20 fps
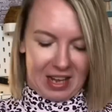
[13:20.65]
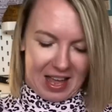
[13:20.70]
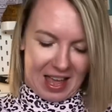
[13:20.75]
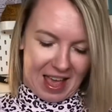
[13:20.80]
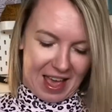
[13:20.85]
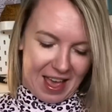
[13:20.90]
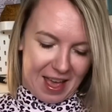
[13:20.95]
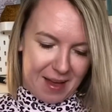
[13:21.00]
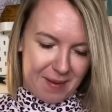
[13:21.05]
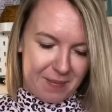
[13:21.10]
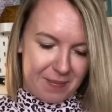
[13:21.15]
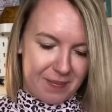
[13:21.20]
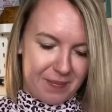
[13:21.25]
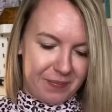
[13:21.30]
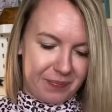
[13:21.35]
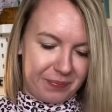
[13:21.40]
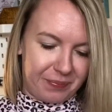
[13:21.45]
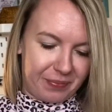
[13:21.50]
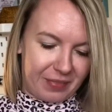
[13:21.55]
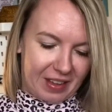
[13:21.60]

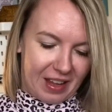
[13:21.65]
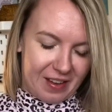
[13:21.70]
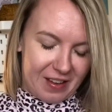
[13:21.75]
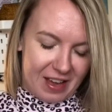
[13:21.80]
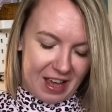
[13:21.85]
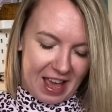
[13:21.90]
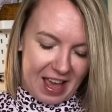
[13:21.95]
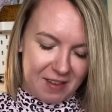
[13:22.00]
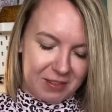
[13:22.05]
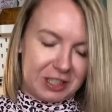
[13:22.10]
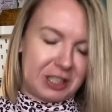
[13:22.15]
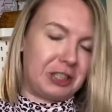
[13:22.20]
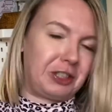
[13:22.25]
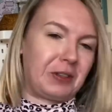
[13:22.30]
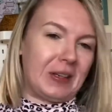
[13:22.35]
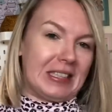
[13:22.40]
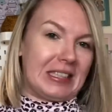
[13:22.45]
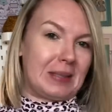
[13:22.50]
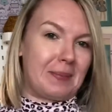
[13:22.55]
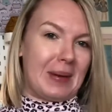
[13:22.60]
It was a
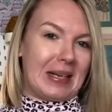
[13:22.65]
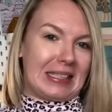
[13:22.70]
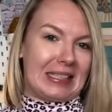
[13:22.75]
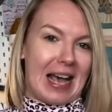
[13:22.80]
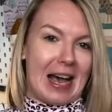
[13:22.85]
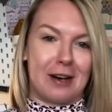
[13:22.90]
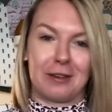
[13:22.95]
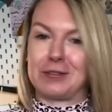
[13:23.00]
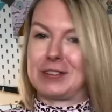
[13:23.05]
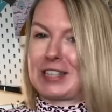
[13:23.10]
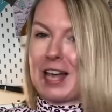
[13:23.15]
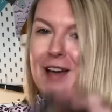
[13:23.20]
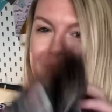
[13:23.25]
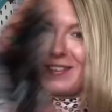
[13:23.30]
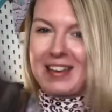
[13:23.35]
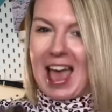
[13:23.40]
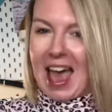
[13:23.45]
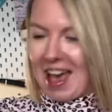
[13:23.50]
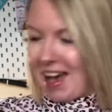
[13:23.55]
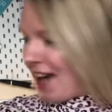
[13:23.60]
treat to myself, so
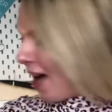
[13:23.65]
yeah,